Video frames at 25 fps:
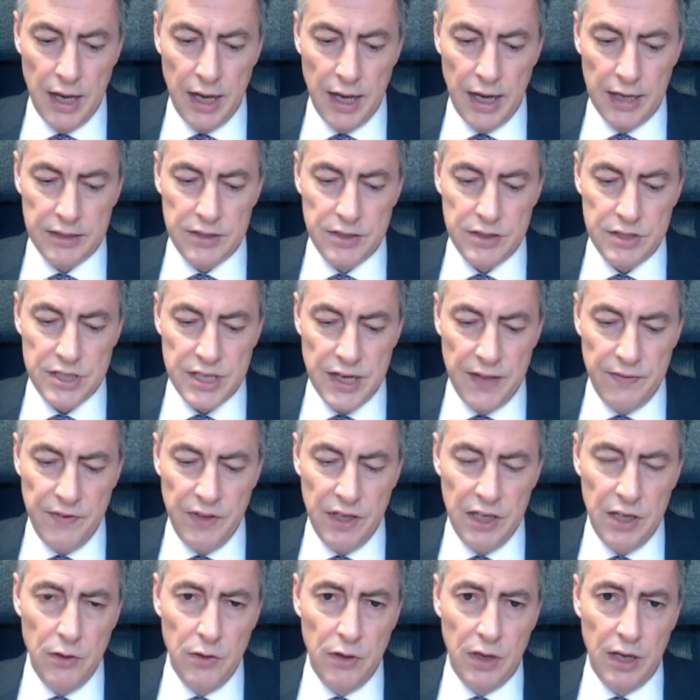had to send
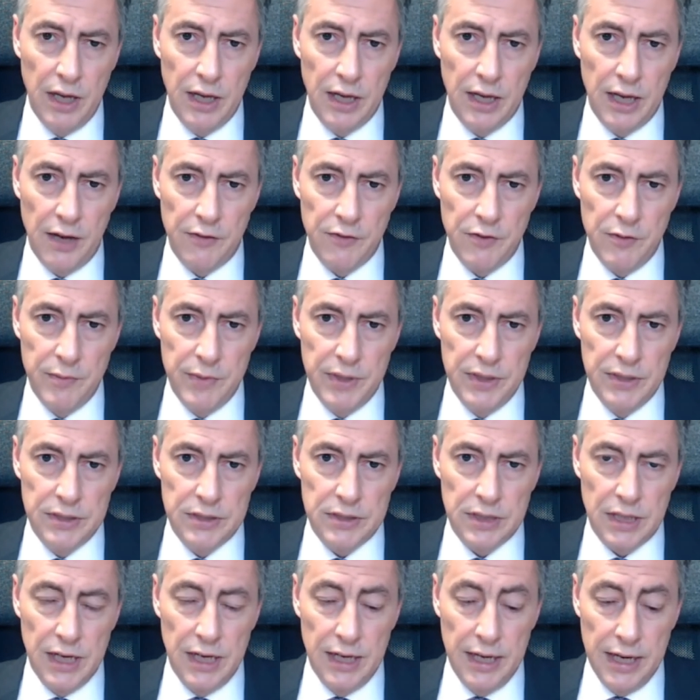the UK
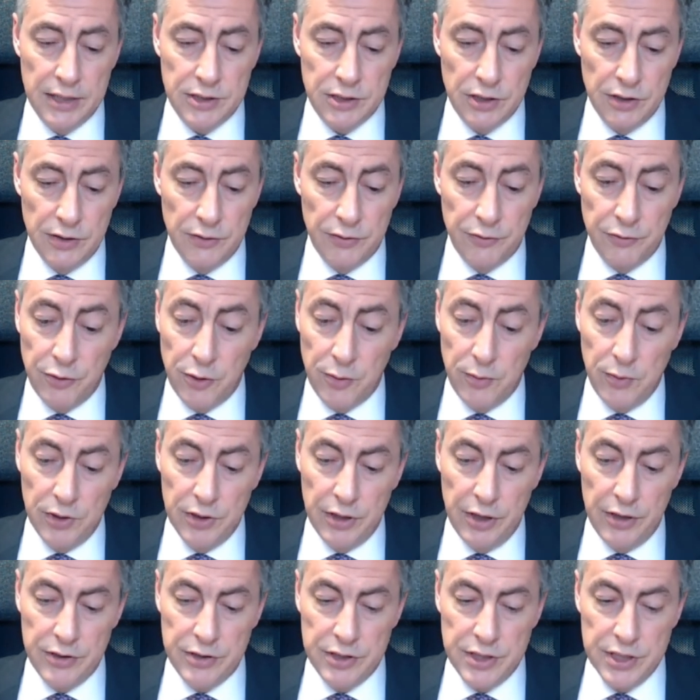government a letter of formal
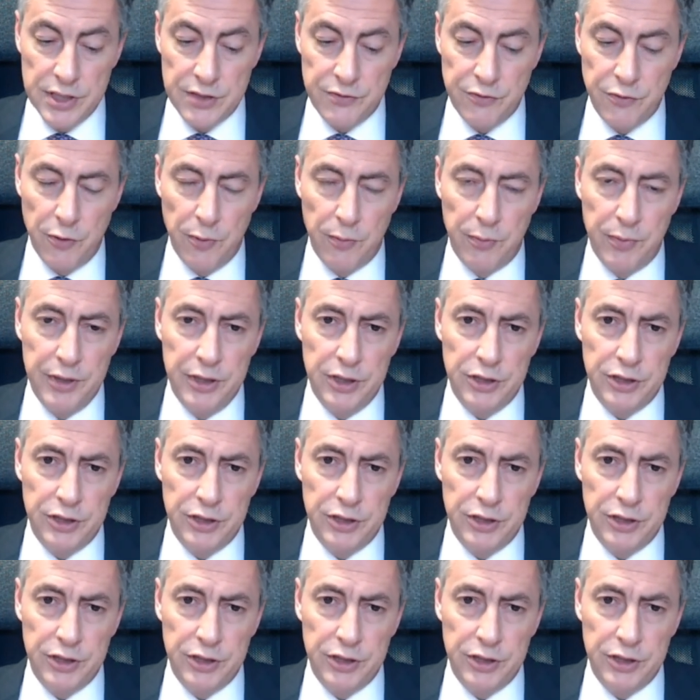notice for